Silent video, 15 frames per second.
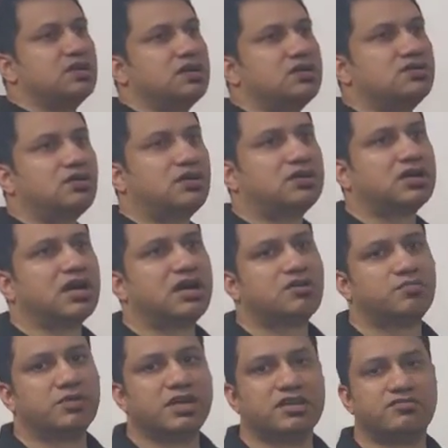is not the kind
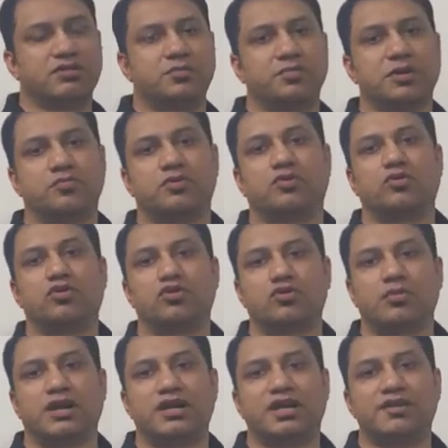of place where people go to
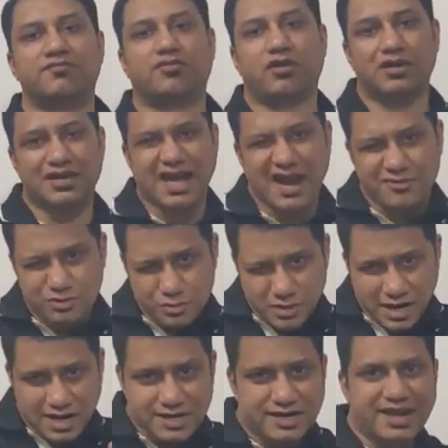by default. They have to be
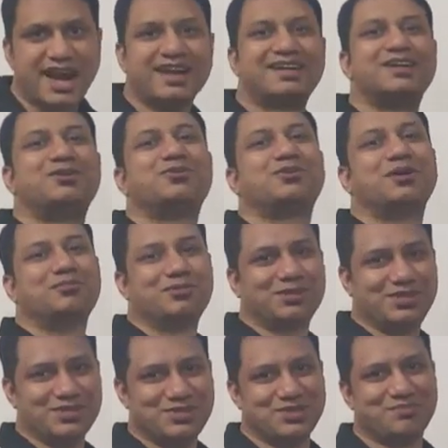attracted to come to
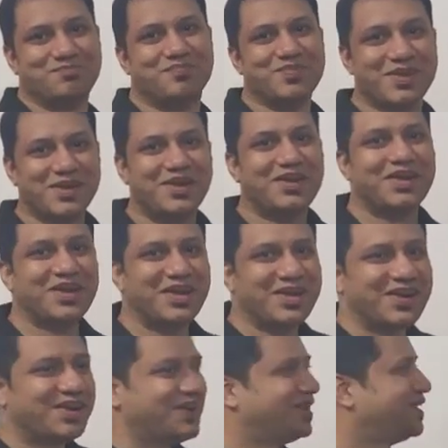the gym,
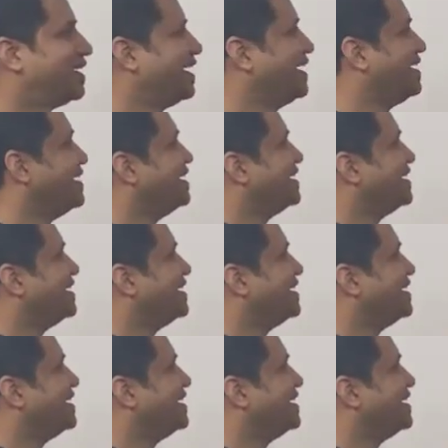right?